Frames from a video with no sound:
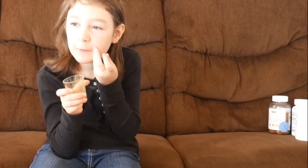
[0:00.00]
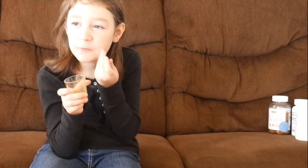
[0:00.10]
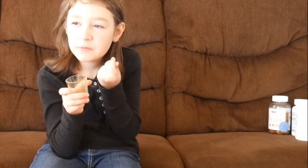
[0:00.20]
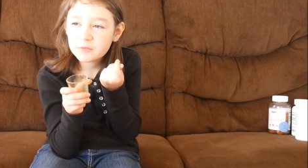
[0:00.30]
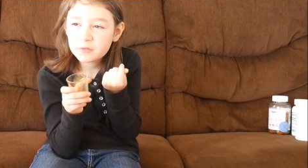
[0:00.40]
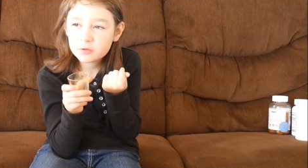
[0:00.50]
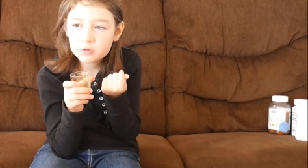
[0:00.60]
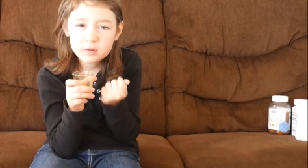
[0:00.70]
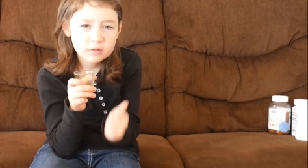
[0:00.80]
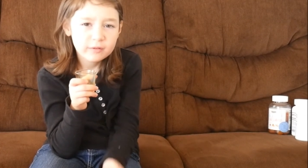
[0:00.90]
But
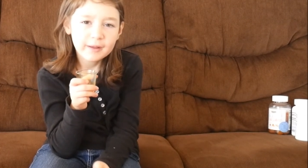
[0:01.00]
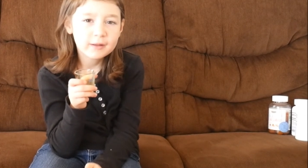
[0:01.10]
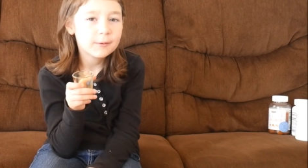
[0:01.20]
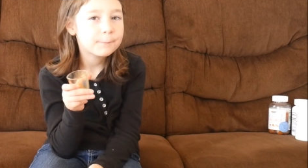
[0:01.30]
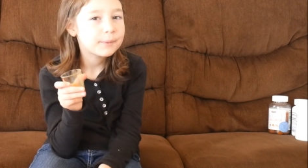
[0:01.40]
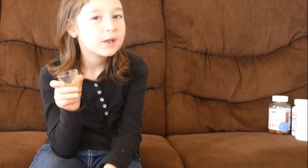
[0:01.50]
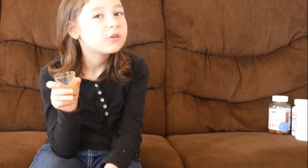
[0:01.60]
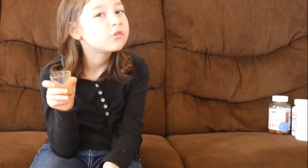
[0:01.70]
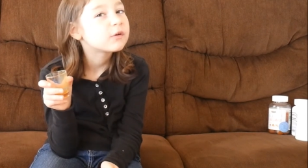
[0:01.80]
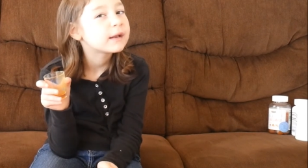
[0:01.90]
take a
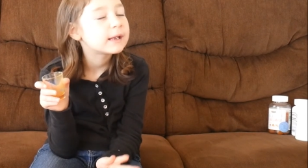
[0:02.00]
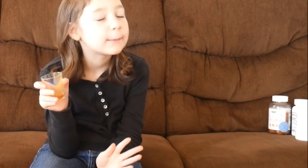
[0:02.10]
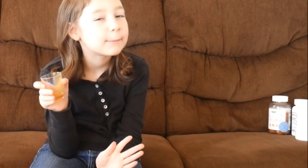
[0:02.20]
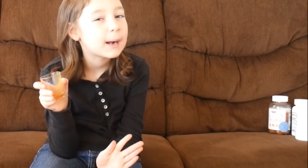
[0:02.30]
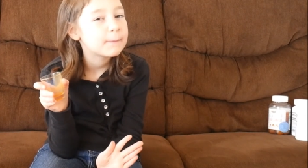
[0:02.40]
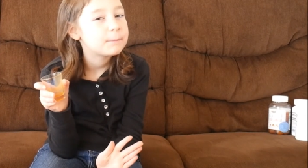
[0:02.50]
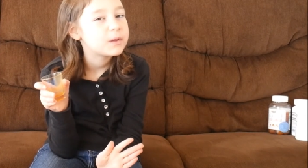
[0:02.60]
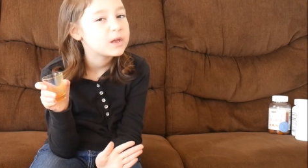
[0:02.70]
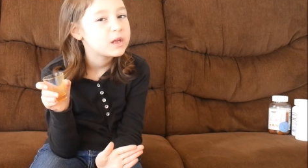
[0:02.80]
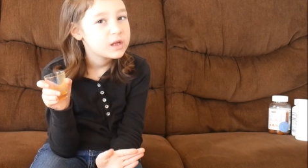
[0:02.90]
big drink, it might
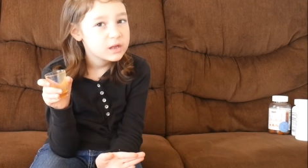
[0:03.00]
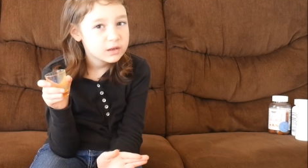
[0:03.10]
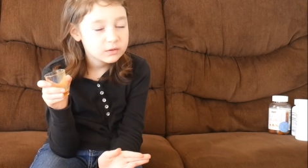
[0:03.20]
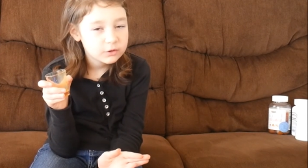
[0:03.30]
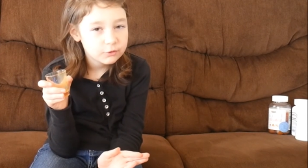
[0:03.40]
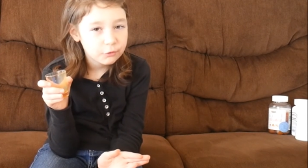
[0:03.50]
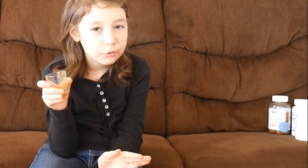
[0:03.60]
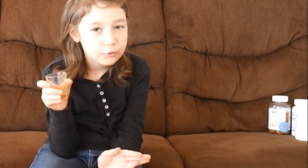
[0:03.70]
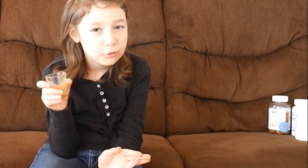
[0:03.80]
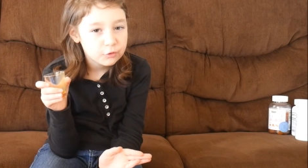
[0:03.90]
be a
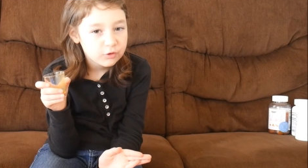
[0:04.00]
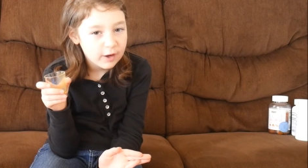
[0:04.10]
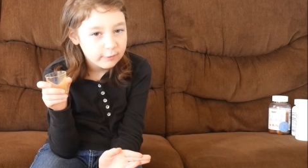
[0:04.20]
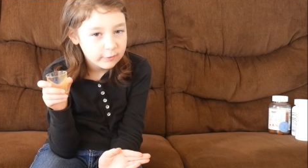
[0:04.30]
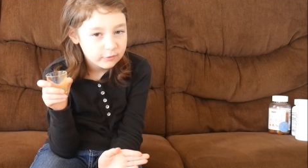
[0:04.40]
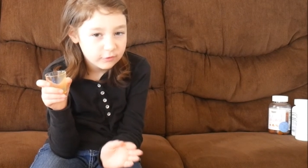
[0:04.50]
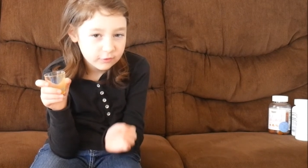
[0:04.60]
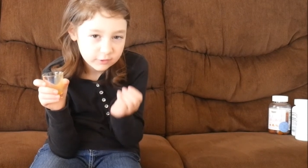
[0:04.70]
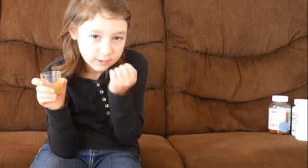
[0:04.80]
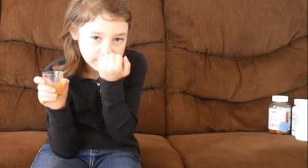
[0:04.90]
little too sour for them.
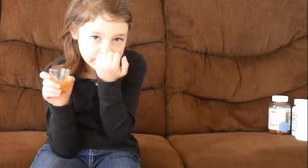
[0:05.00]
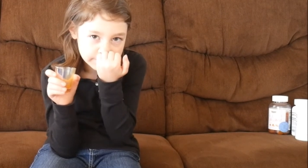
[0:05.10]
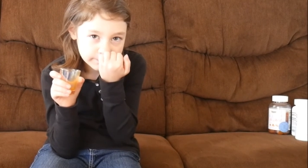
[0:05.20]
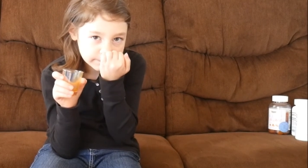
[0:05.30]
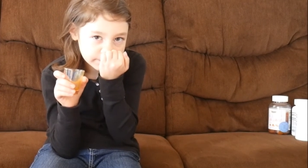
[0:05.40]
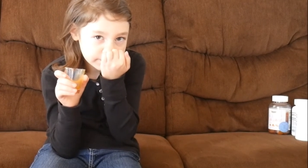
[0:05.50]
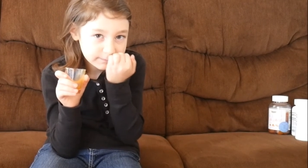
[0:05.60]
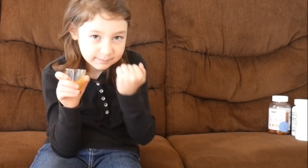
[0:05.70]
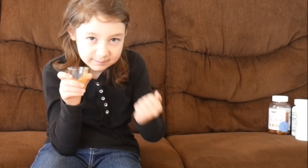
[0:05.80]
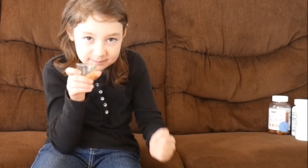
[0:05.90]

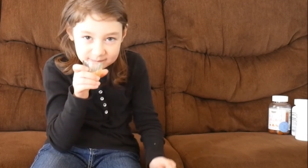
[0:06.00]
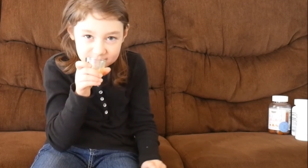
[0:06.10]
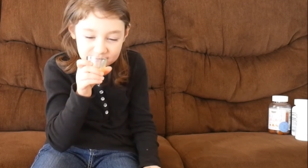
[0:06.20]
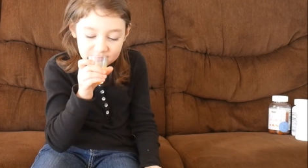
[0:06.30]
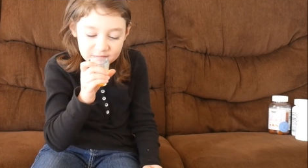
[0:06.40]
Okay.